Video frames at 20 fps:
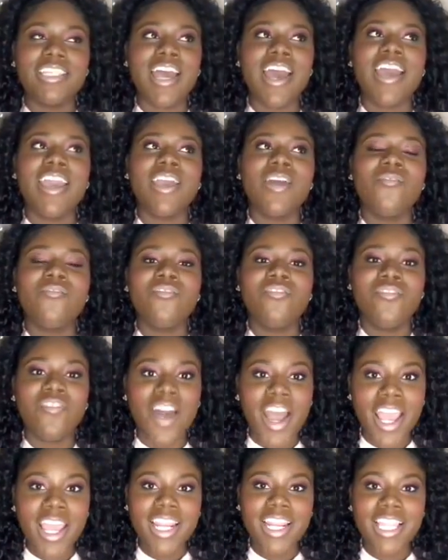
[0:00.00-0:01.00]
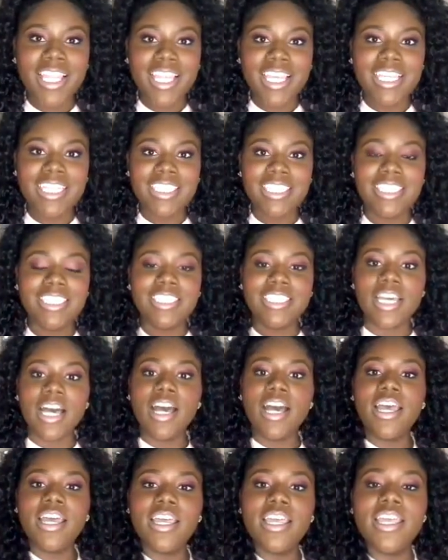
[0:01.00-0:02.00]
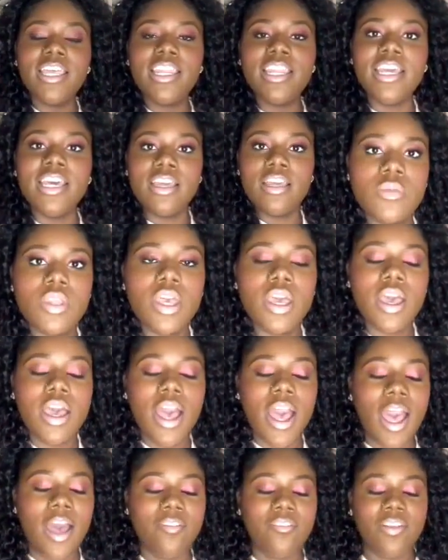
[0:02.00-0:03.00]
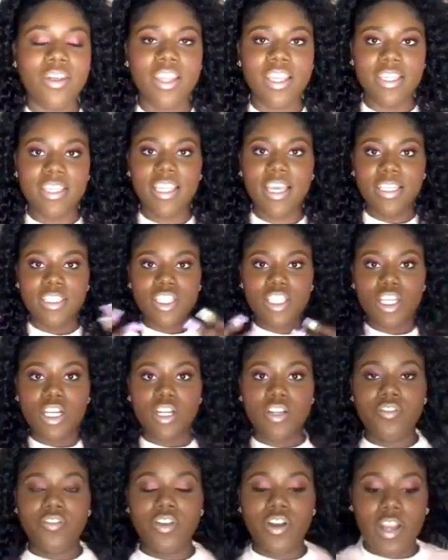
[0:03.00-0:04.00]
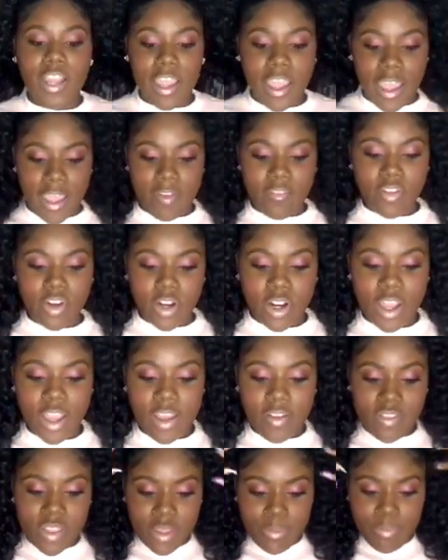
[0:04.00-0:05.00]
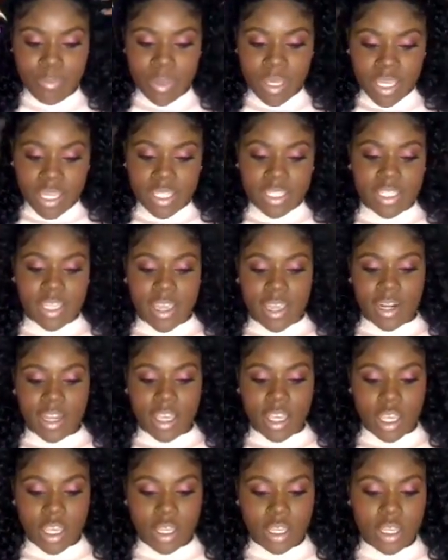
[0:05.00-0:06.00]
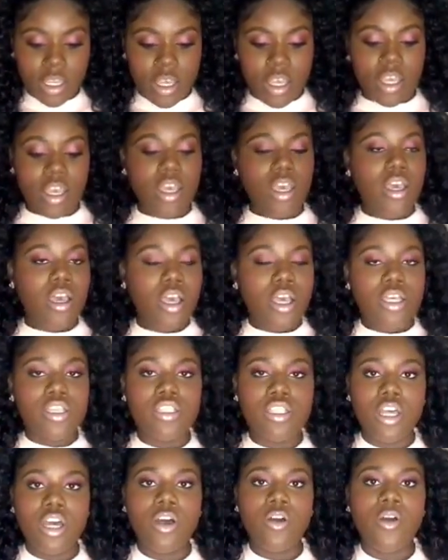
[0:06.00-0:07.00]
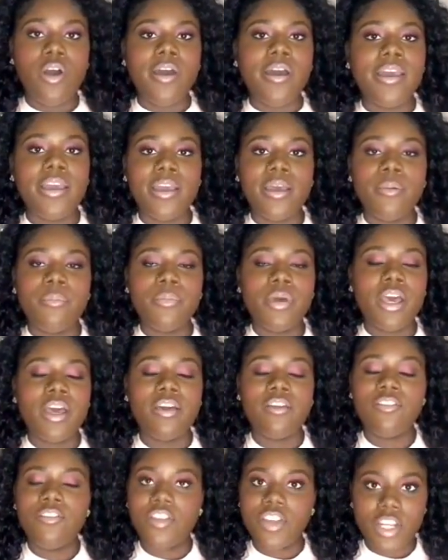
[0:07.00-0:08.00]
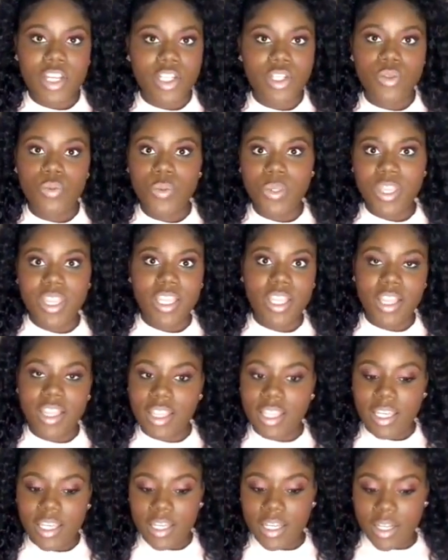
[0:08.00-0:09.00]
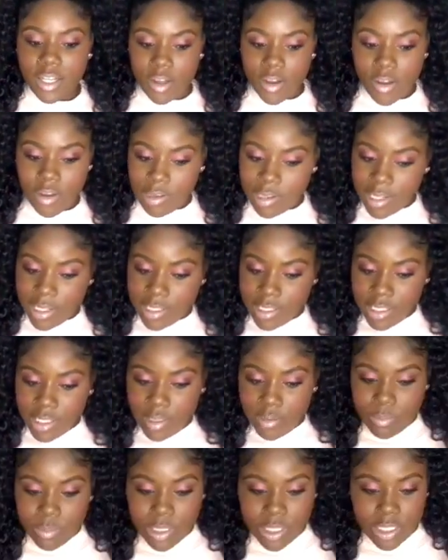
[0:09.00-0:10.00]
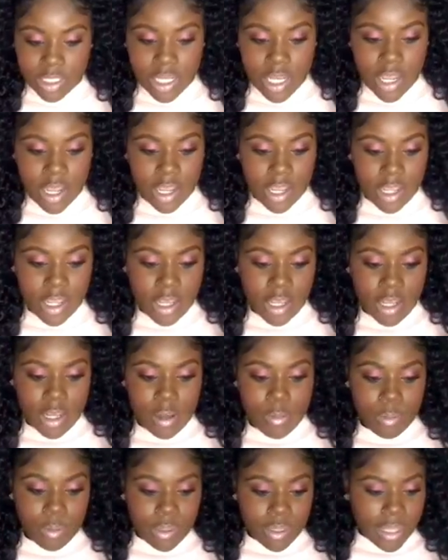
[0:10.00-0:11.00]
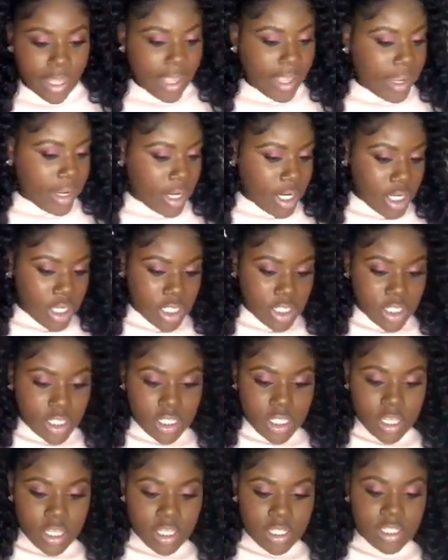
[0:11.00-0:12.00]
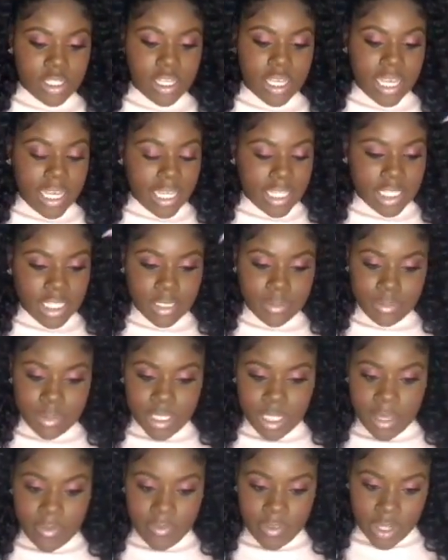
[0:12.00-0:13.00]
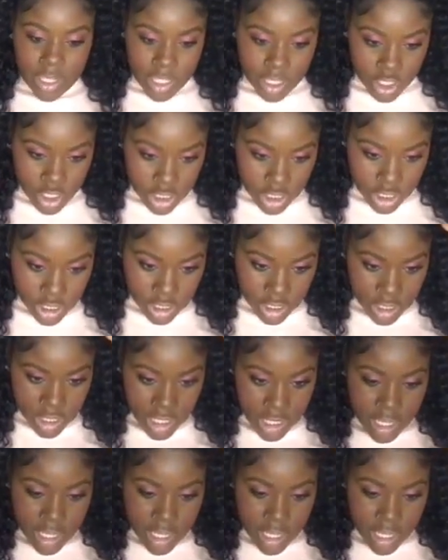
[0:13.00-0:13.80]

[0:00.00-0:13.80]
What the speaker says: I am finally done. I felt like that took forever. I have the biggest headache. So I am finished with the look. All I did was cut a couple layers to add some definition,